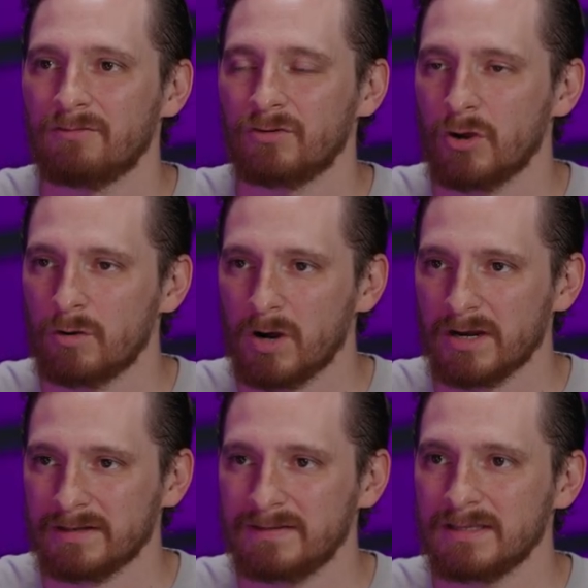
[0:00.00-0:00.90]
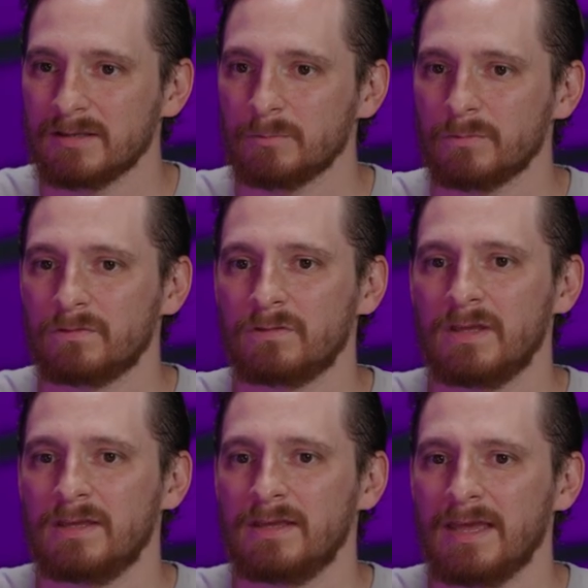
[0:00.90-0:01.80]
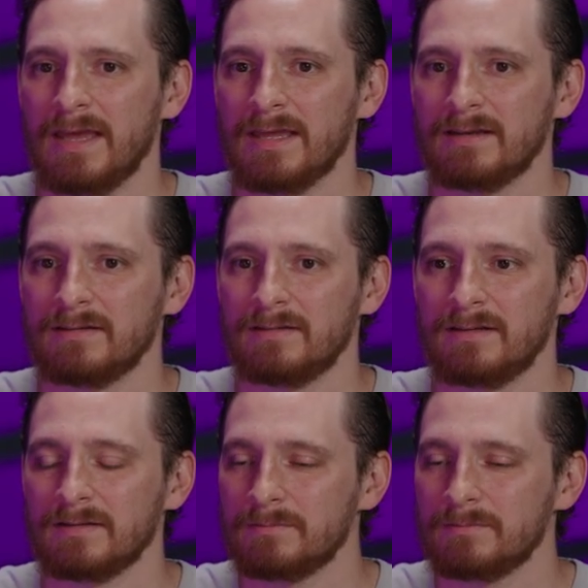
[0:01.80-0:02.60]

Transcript: for go-to-market teams, and